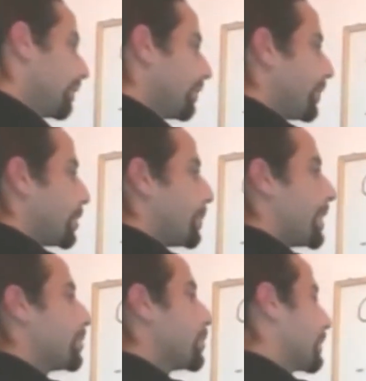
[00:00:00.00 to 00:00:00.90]
in the
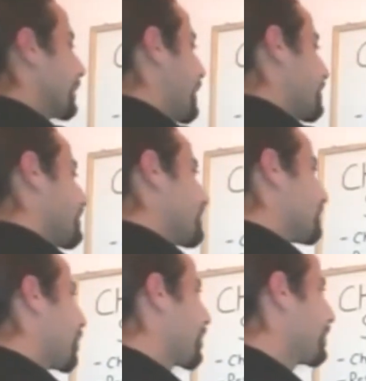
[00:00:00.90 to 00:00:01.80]
fundamental
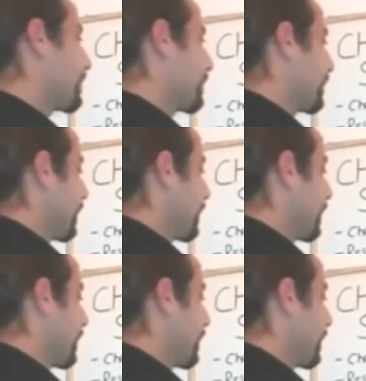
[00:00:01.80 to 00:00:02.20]
analysis part,